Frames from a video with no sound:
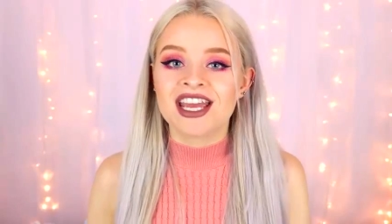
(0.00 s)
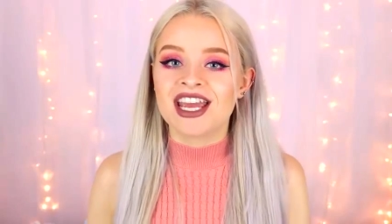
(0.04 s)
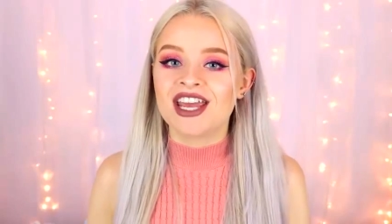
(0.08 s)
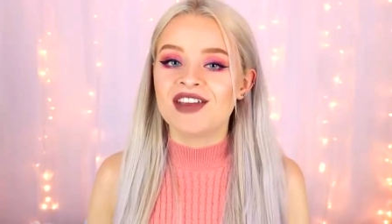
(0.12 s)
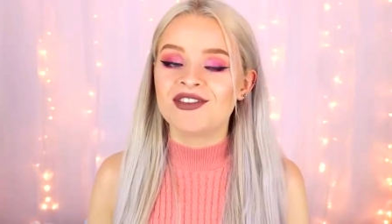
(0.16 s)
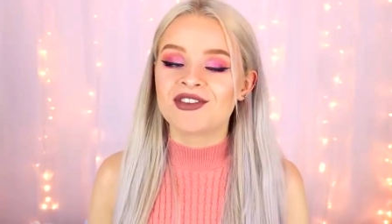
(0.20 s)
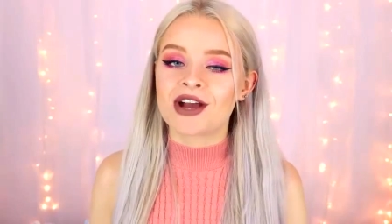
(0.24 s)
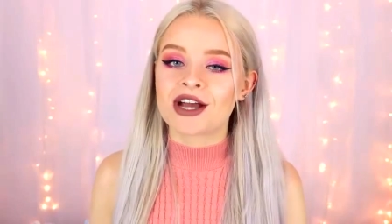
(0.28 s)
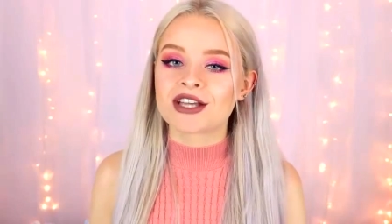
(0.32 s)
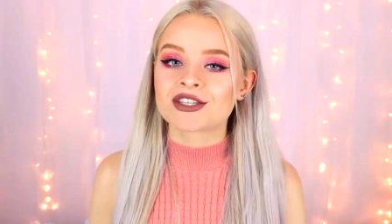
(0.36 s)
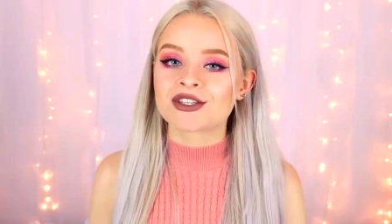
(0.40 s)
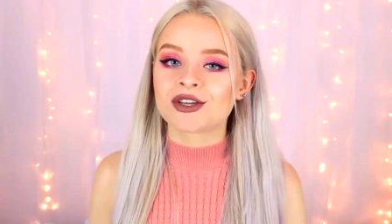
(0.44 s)

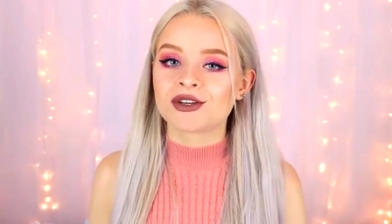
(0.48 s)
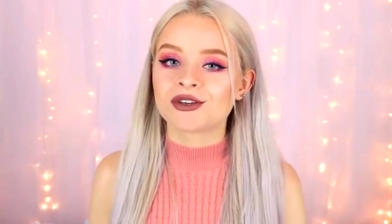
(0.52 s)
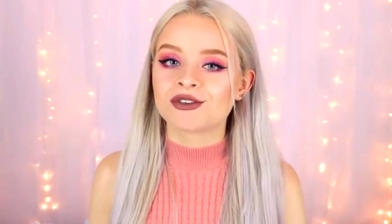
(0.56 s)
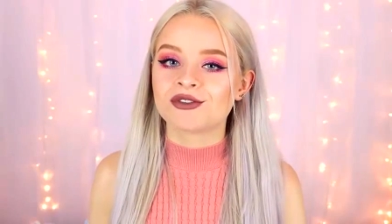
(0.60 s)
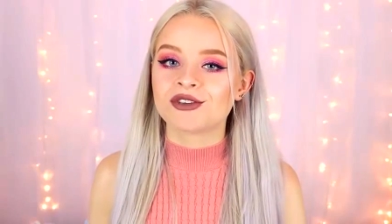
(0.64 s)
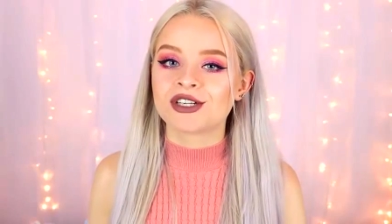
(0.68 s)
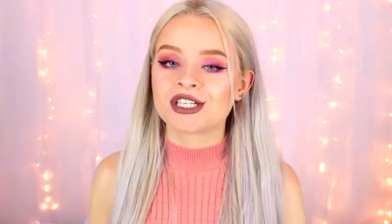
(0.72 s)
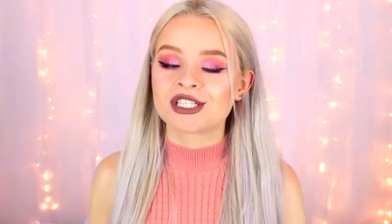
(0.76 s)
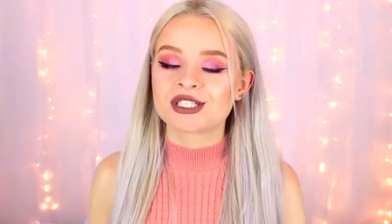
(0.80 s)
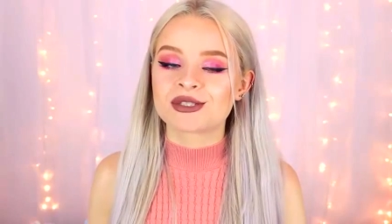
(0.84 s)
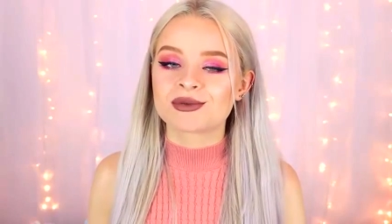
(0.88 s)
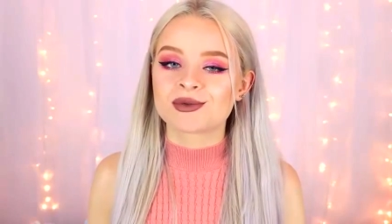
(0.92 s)
If you guys aren't
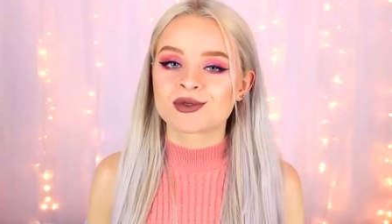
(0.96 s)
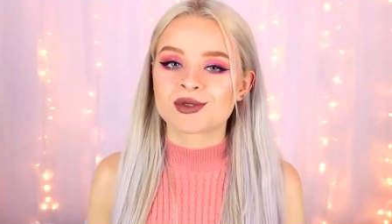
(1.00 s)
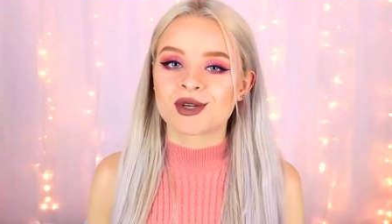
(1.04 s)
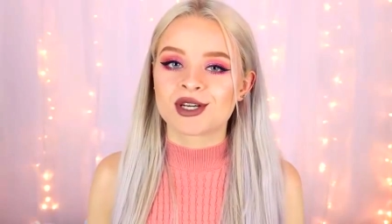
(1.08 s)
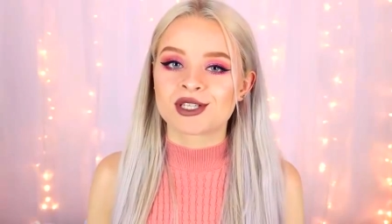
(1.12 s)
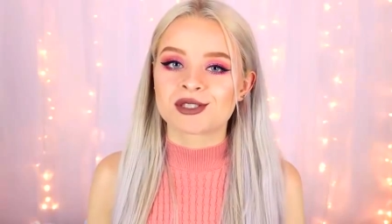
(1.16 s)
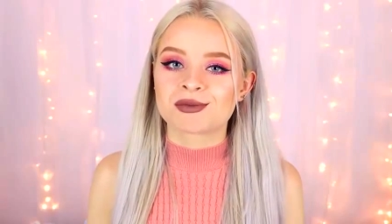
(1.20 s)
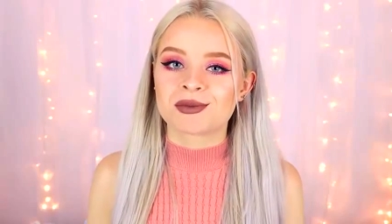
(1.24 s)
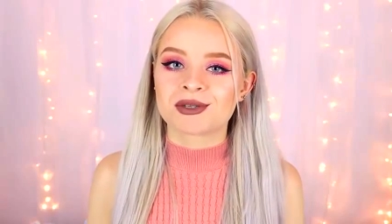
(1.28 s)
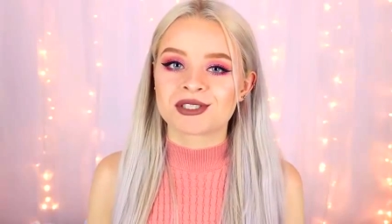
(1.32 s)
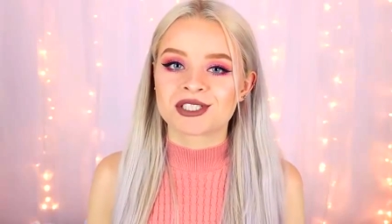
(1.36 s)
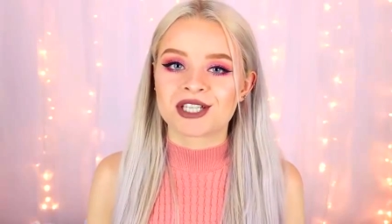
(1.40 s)
already
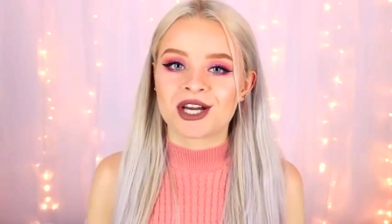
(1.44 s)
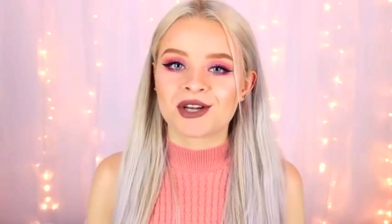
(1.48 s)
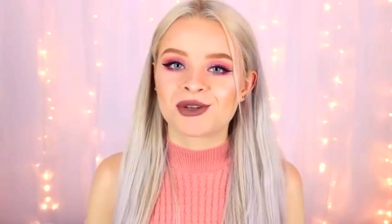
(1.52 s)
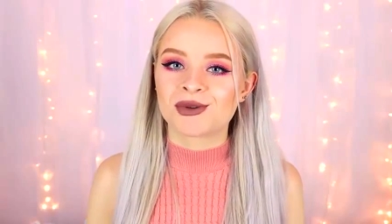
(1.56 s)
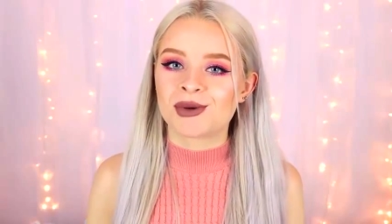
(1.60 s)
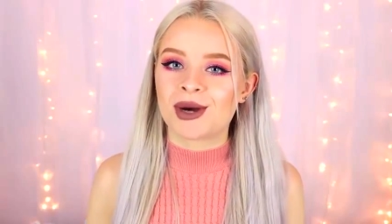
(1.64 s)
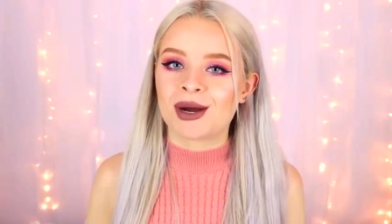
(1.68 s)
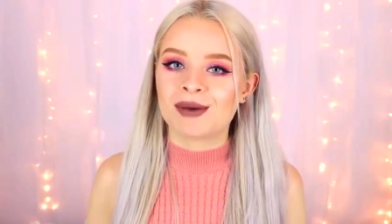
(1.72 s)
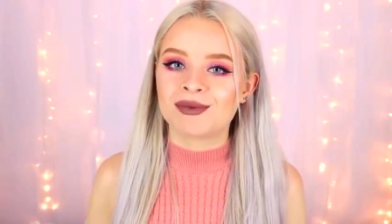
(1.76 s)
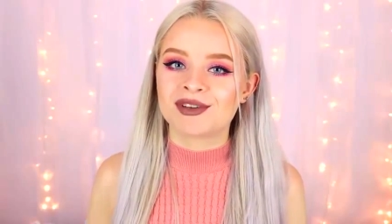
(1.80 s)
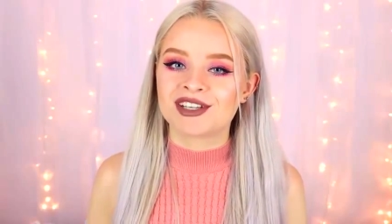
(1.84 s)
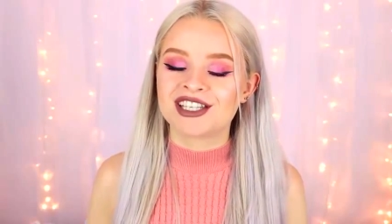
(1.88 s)
subscribed to my
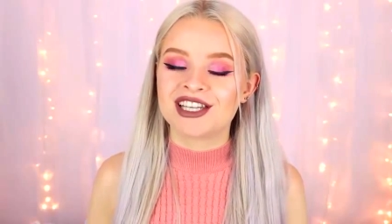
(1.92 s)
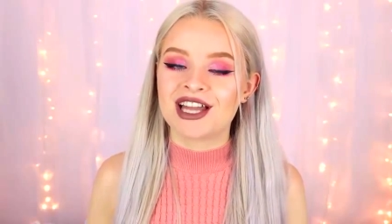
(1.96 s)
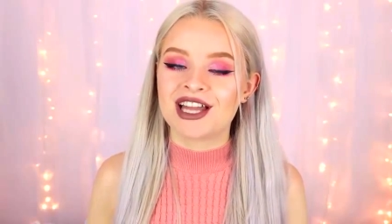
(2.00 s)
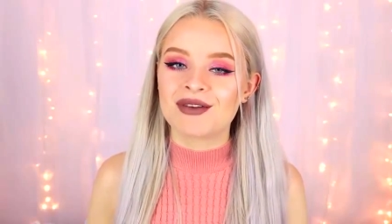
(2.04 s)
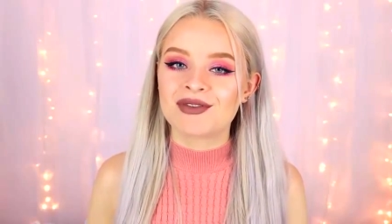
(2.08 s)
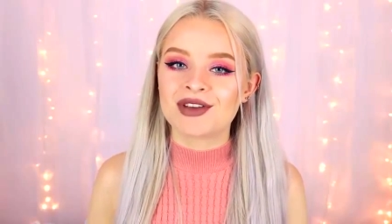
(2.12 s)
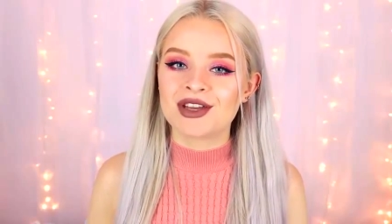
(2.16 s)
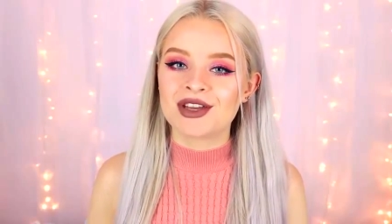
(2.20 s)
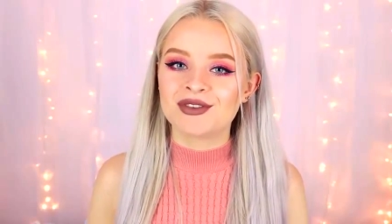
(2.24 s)
channel, I would love